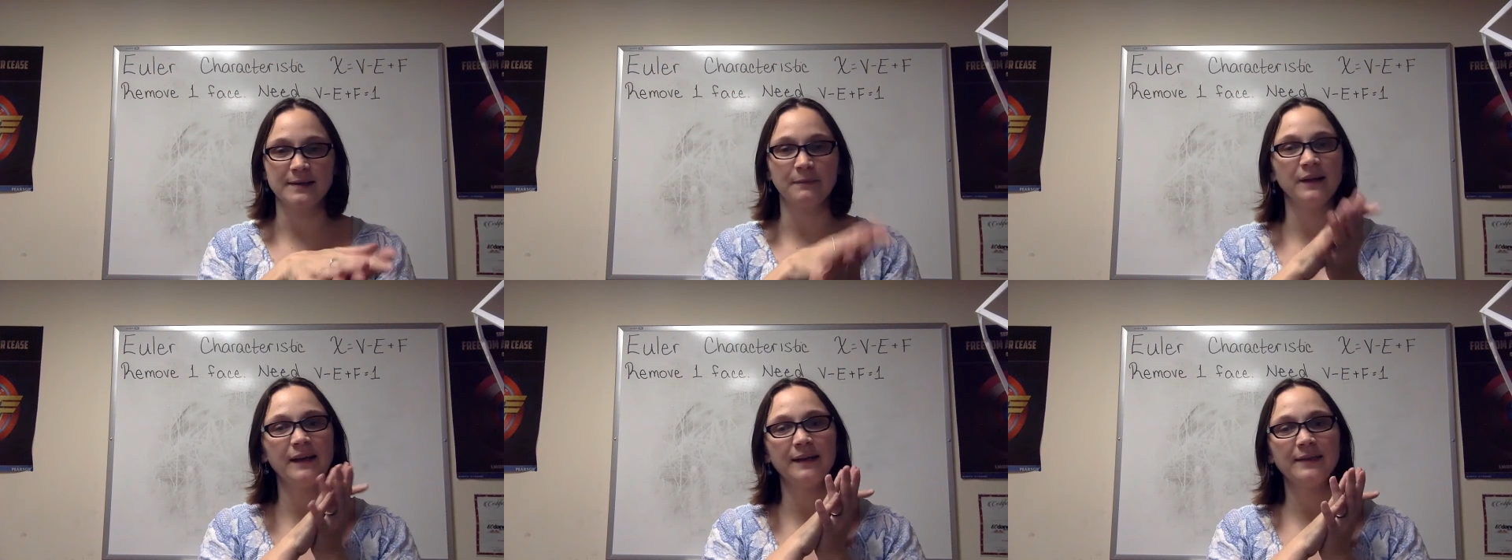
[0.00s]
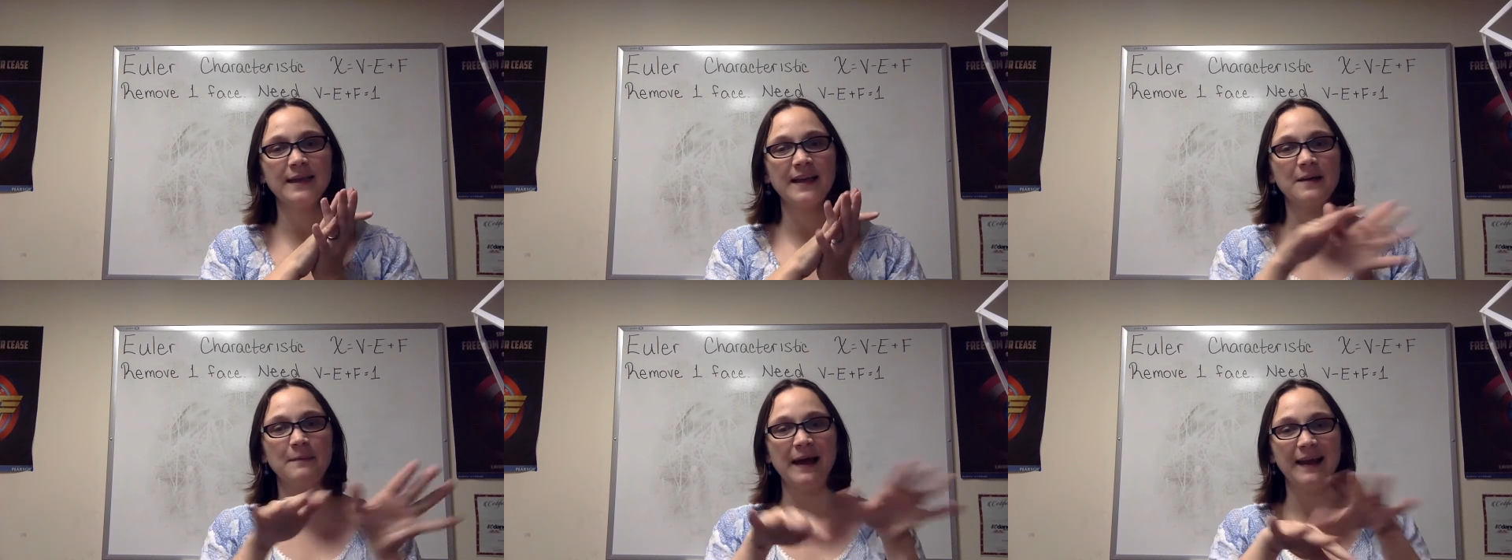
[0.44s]
I'm going to
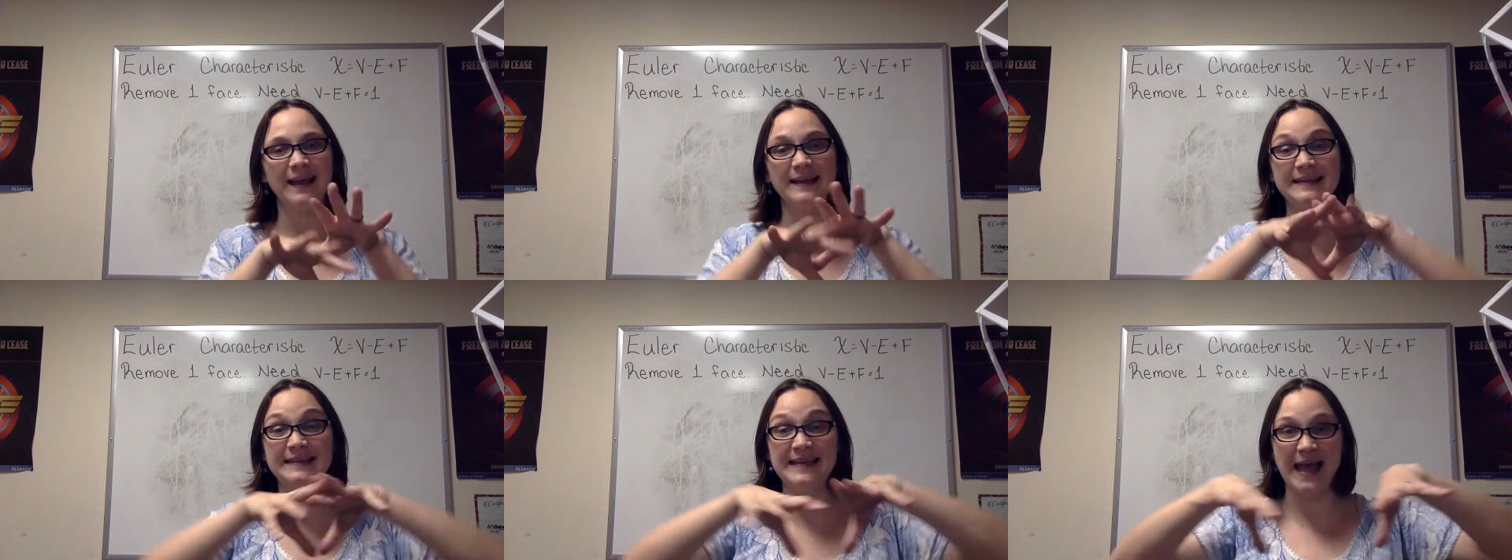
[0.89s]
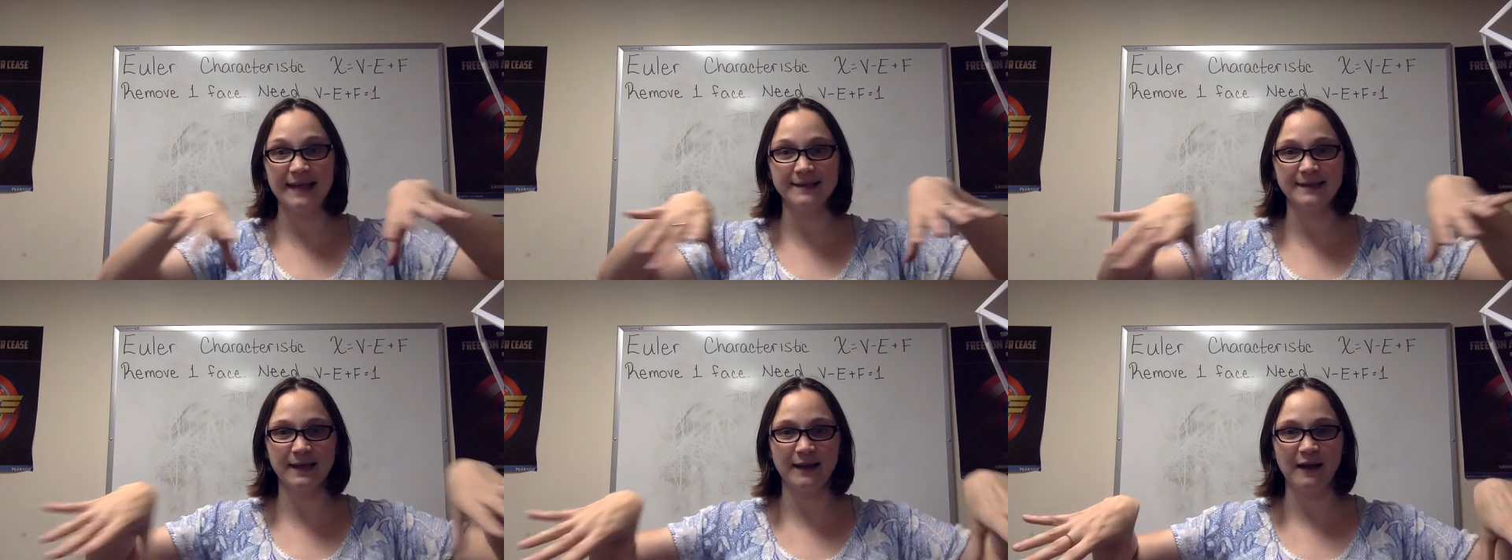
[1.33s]
think about a
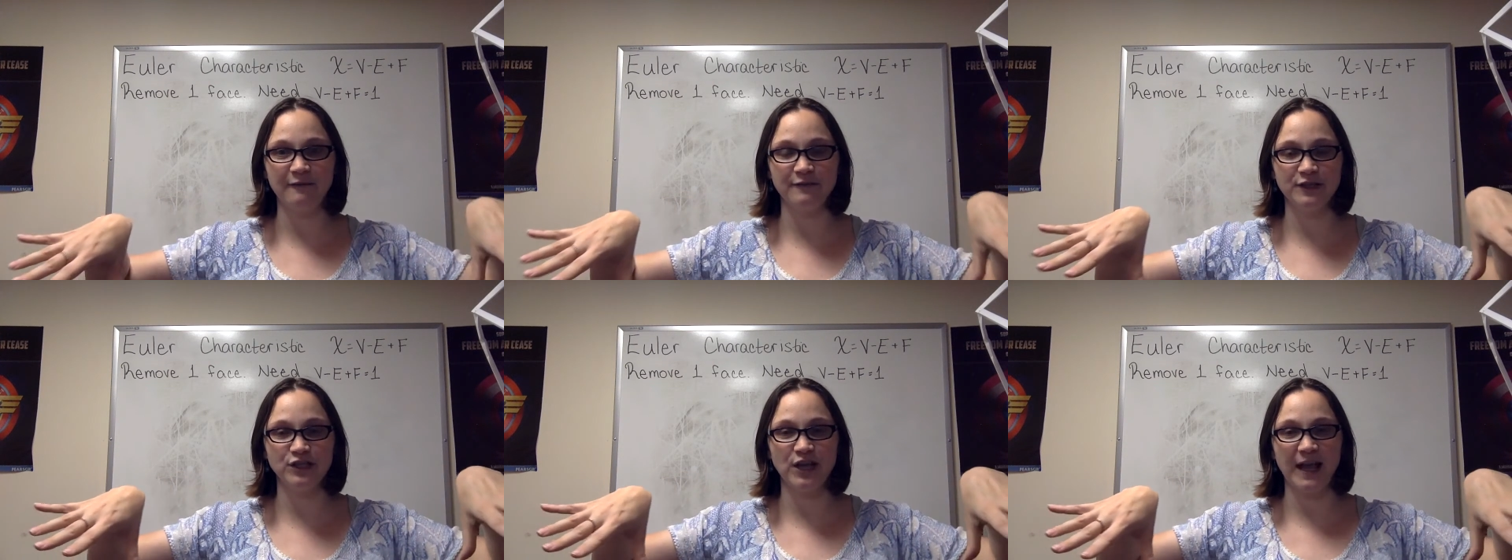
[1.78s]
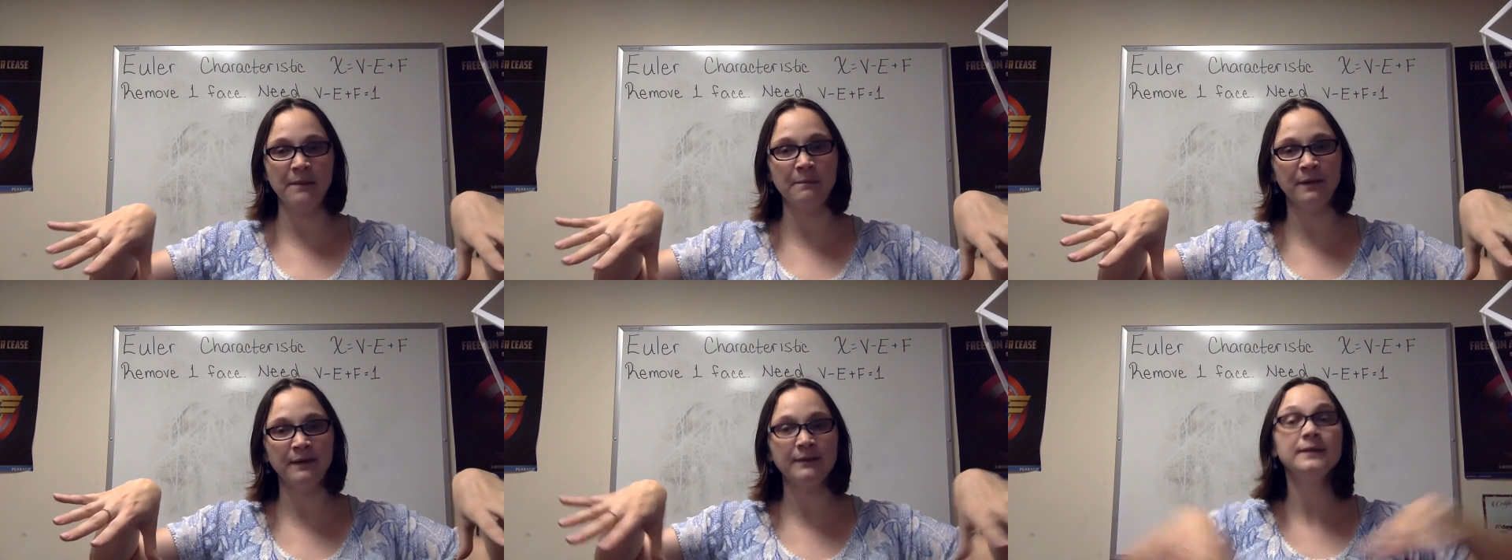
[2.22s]
net of the shape